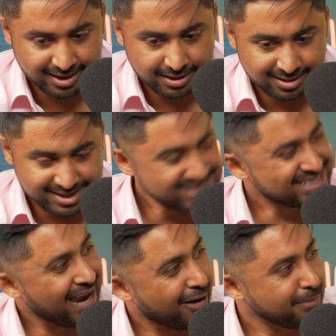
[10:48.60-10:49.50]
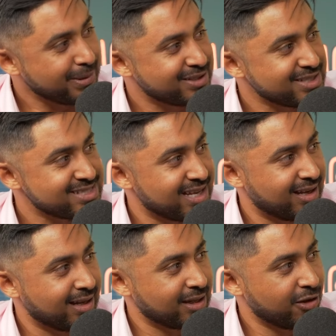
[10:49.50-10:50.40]
This is scary because
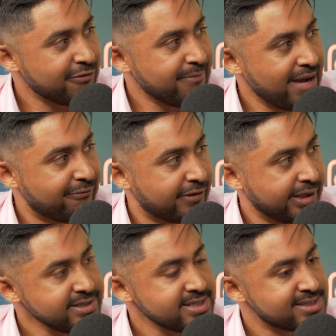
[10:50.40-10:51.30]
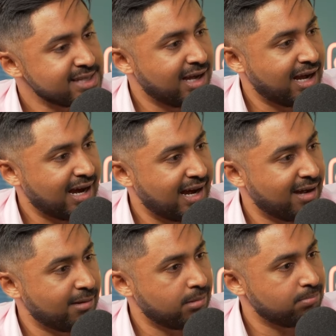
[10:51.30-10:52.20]
a lot of my friends are
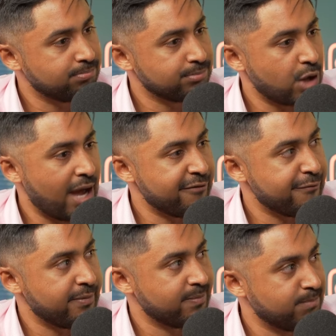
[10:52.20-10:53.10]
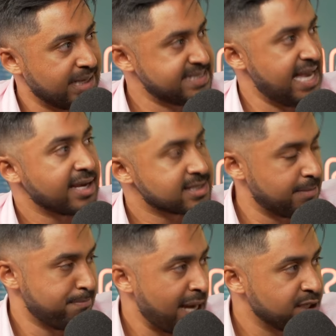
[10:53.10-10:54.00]
kind of execs and
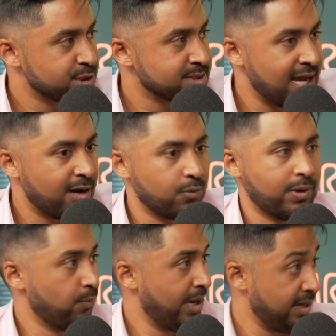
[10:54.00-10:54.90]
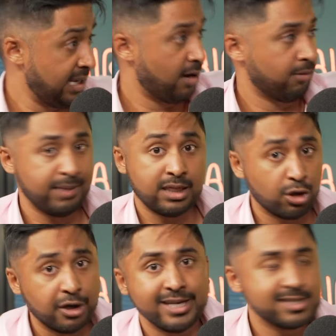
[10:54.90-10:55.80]
managers now. We're in our
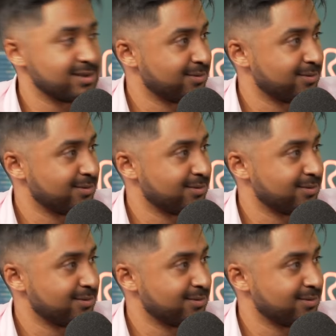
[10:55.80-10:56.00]
mid-30s.